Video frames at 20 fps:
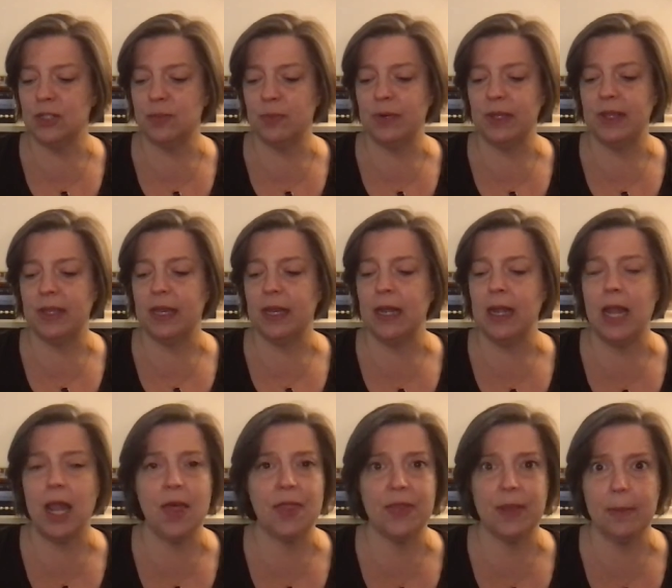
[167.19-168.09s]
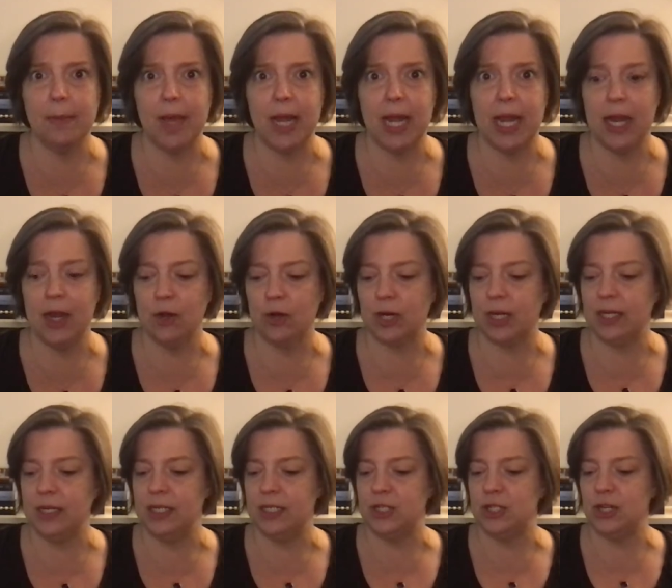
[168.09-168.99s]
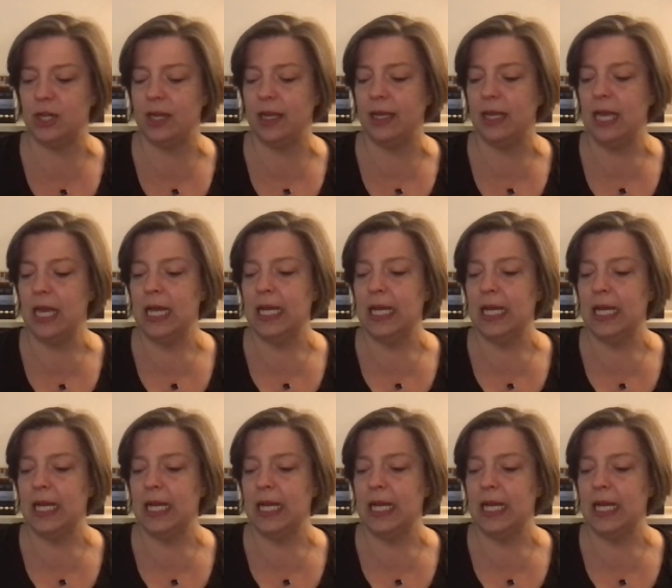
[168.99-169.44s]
breathing nothing but air conditioning,